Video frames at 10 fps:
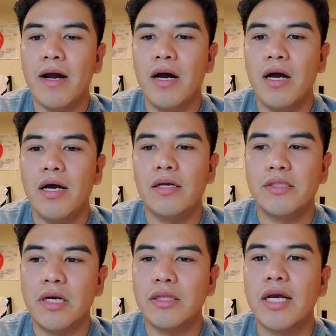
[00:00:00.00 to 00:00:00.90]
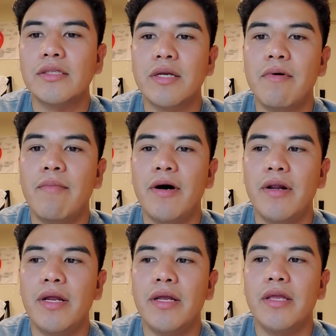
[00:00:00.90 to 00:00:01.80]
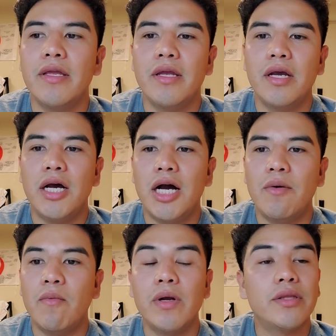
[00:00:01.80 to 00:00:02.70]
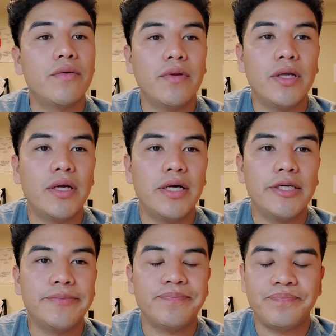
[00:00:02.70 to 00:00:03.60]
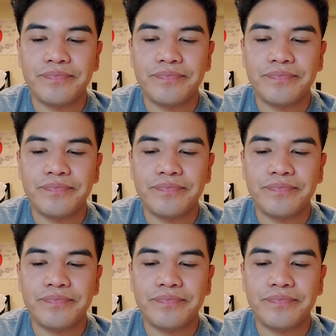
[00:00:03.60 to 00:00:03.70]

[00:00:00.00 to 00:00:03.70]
Uh, so I talked to him about it. Uh, we went through the um,